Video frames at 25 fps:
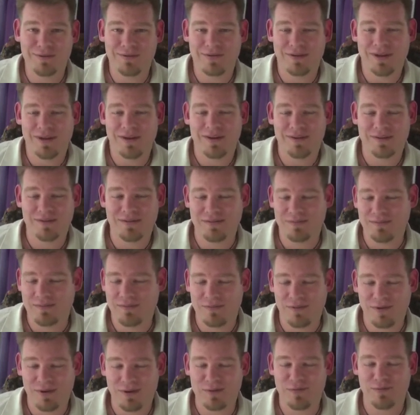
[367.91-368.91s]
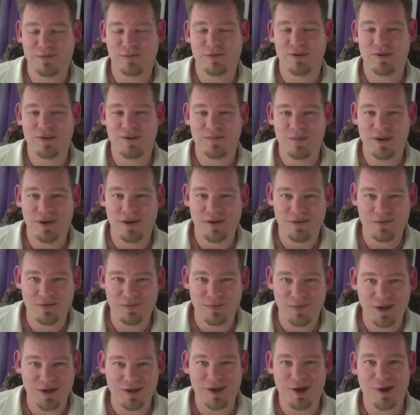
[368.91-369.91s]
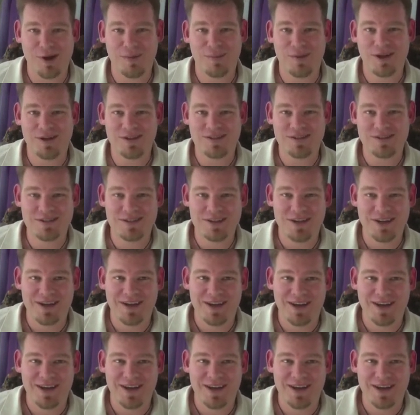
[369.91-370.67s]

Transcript: Send us wonderful emails, make comments,